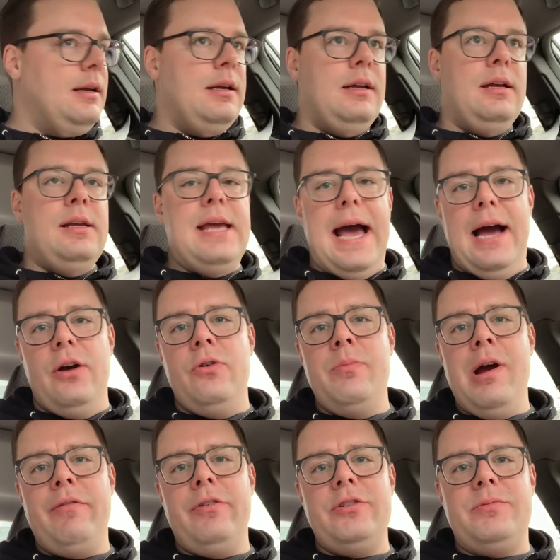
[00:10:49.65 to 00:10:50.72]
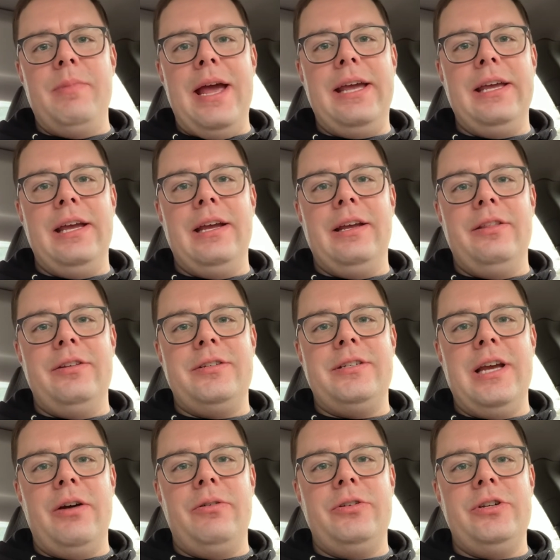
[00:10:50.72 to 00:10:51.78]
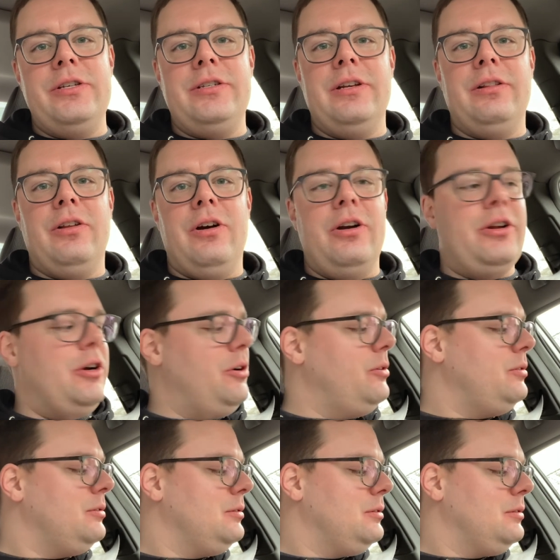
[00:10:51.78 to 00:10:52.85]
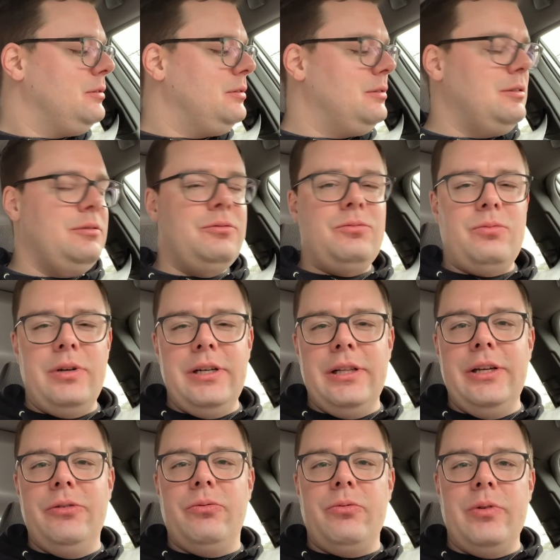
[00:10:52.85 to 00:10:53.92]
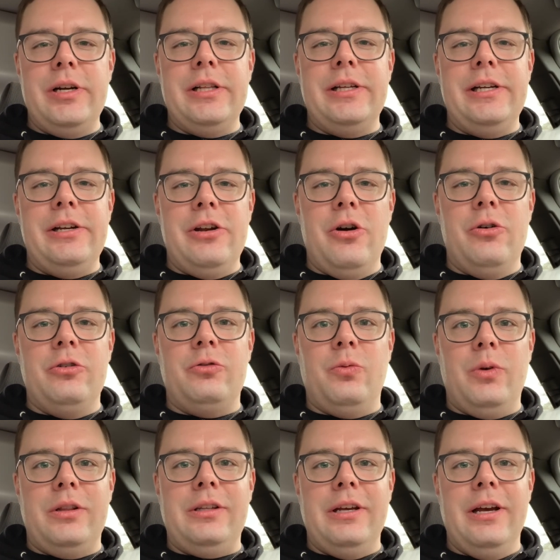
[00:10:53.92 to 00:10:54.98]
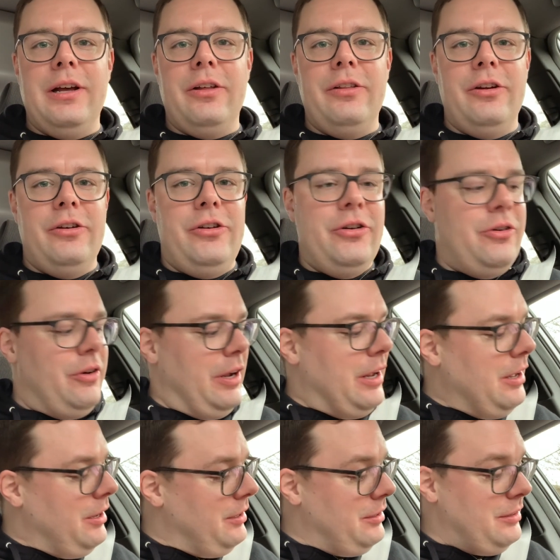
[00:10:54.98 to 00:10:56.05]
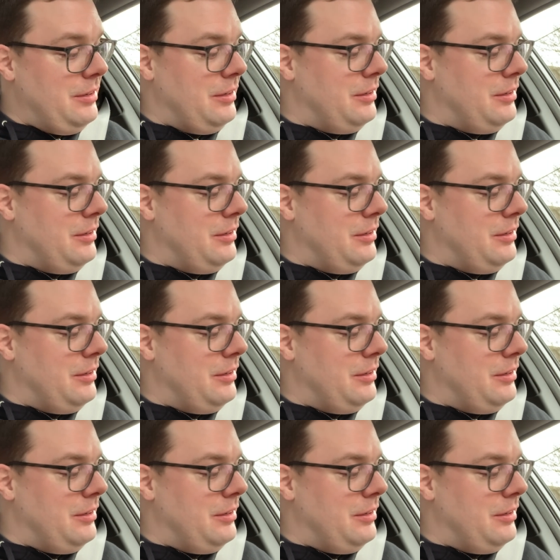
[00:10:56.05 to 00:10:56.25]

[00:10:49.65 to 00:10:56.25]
Yeah, whomever's making the sandwiches at Lardo really, really knows what the hell they're doing. I